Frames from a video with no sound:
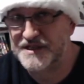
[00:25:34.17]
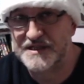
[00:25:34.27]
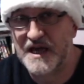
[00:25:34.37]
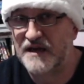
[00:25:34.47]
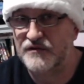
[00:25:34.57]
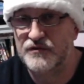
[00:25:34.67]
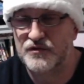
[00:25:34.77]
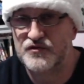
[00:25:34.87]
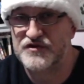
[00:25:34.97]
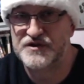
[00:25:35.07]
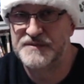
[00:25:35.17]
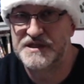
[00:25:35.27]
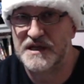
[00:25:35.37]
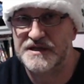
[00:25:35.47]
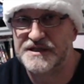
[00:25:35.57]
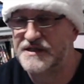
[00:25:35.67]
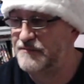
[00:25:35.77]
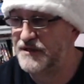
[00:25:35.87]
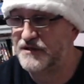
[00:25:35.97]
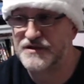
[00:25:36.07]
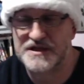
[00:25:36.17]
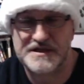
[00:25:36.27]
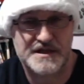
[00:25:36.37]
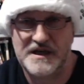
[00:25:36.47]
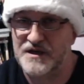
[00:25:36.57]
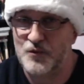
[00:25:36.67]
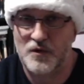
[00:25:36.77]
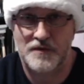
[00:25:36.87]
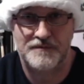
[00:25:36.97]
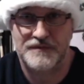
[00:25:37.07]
is high on your Christmas list, because I'll tell you what,